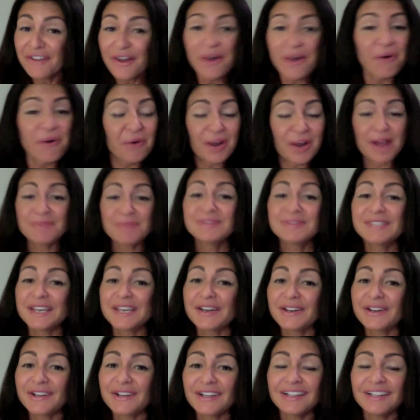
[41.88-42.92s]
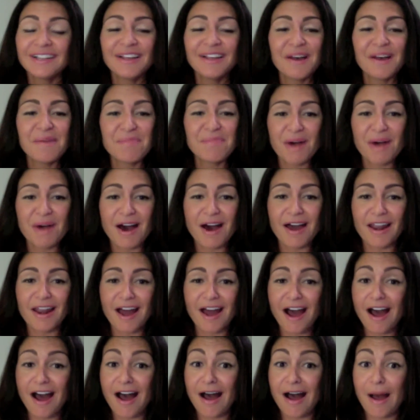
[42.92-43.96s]
when I'm single, but
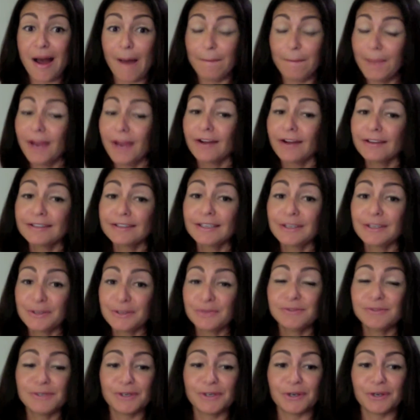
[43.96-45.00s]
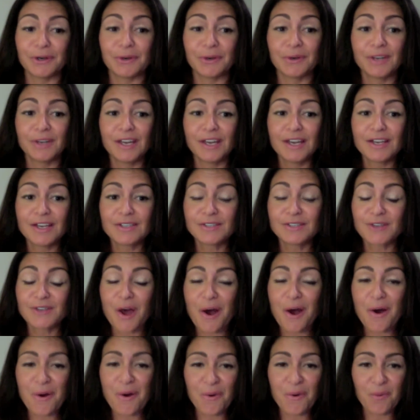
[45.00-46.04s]
apparently you do.
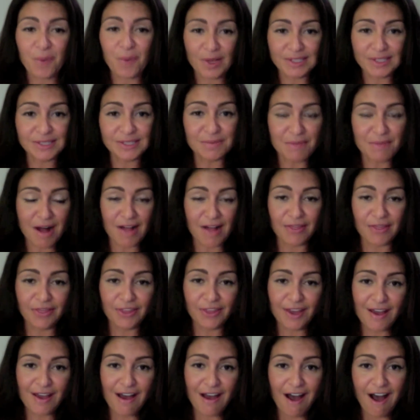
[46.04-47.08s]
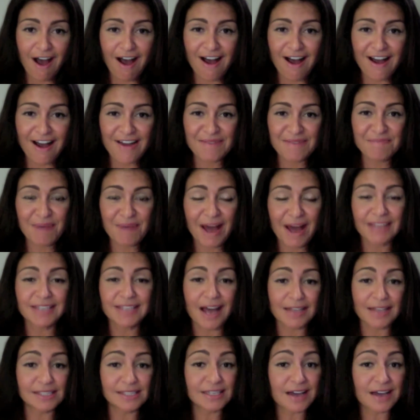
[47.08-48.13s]
So once a month on
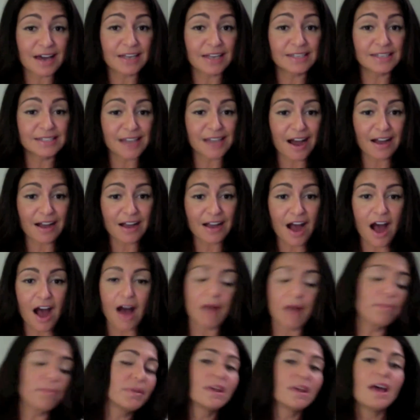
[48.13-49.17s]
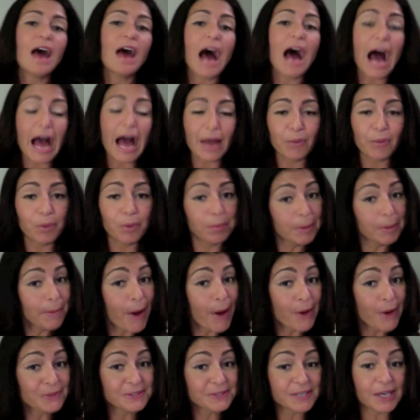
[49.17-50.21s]
bytatiana.com, I will be
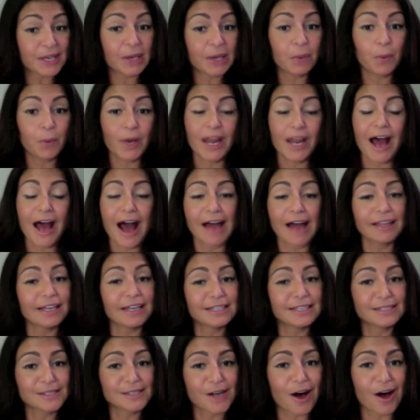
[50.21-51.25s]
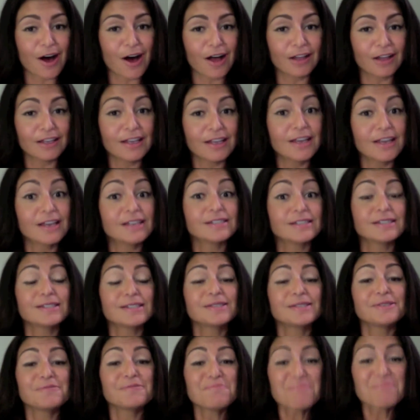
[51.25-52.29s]
posting what I like to call
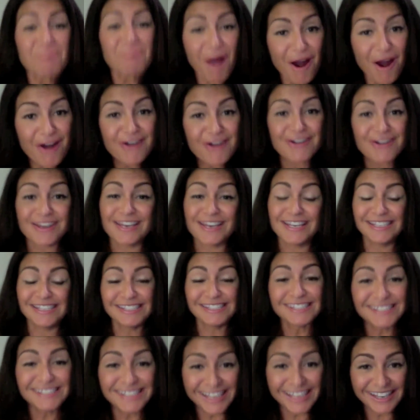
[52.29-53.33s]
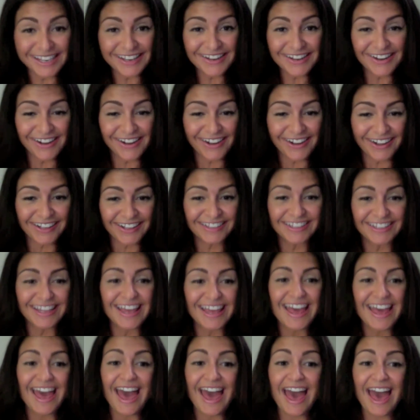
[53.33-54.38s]
Smart and Single.
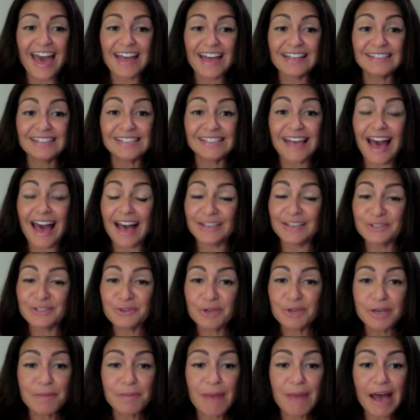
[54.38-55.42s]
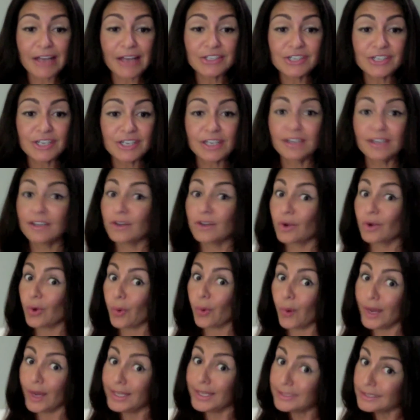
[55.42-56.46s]
And as you can imagine,
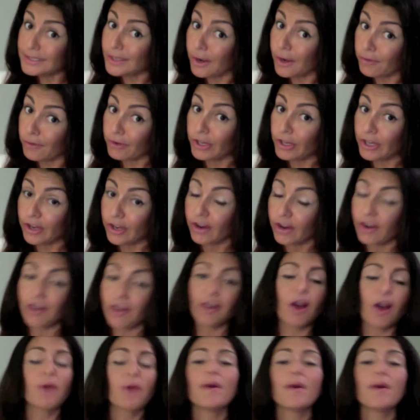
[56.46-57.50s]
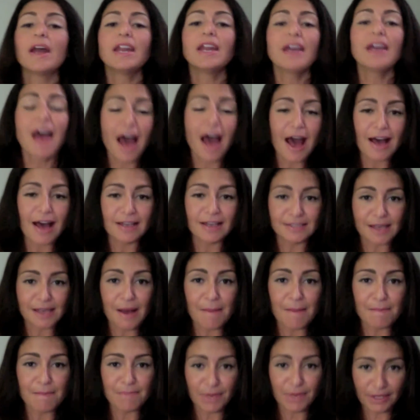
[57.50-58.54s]
Crazy over here already has a
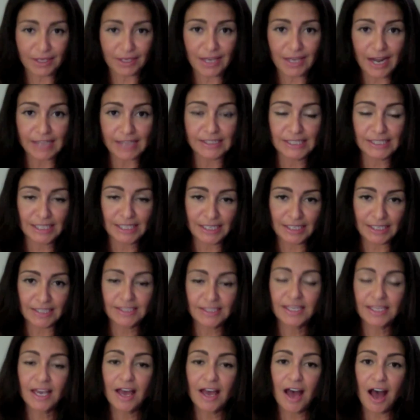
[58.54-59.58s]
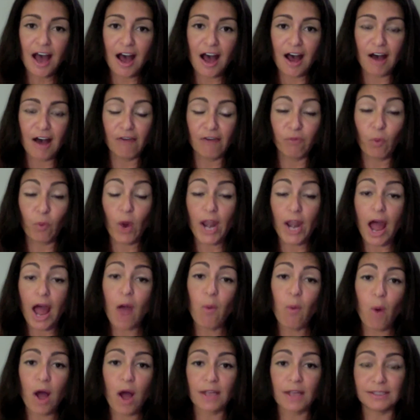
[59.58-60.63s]
million ideas of what I
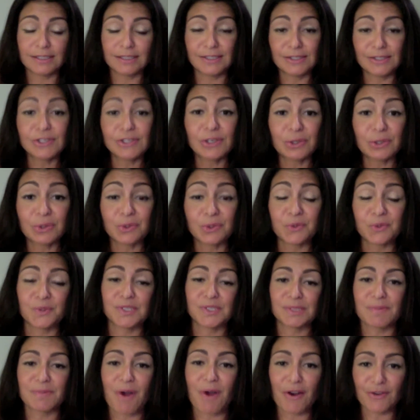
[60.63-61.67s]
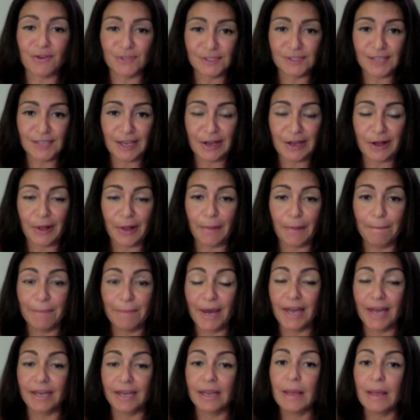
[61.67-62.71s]
want to do with Smart and Single,
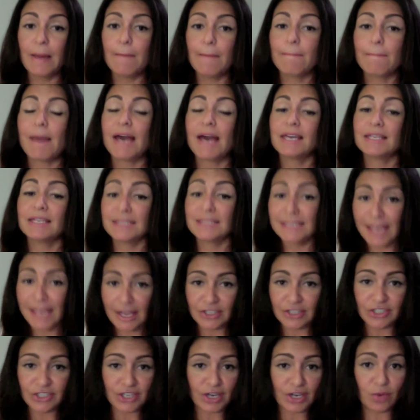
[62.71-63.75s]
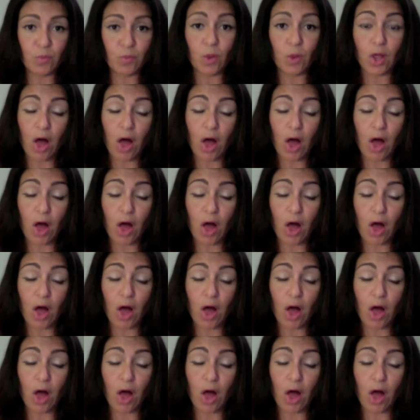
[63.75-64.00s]
but my intention will